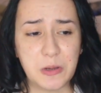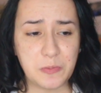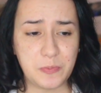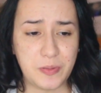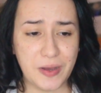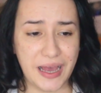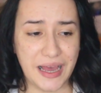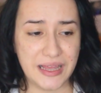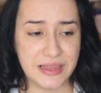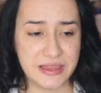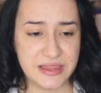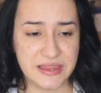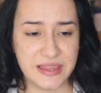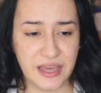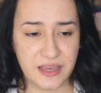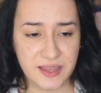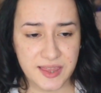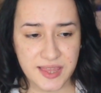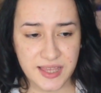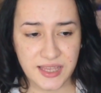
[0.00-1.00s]
but
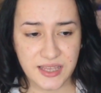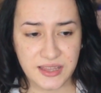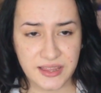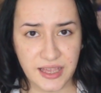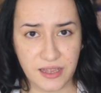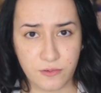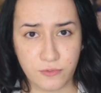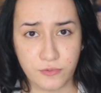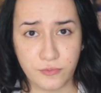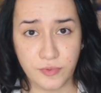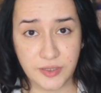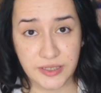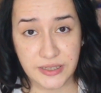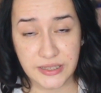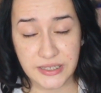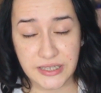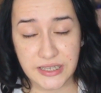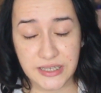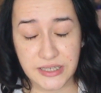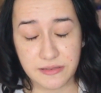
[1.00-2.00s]
nothing that
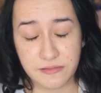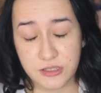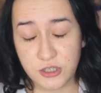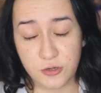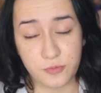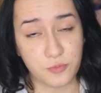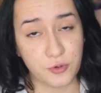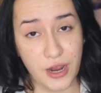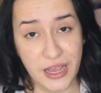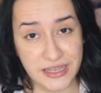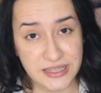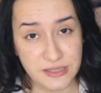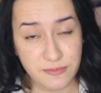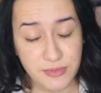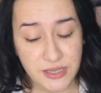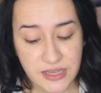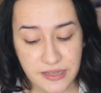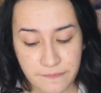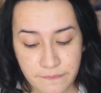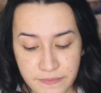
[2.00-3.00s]
really surprised
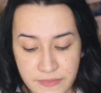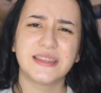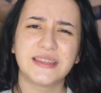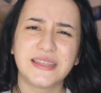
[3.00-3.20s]
me.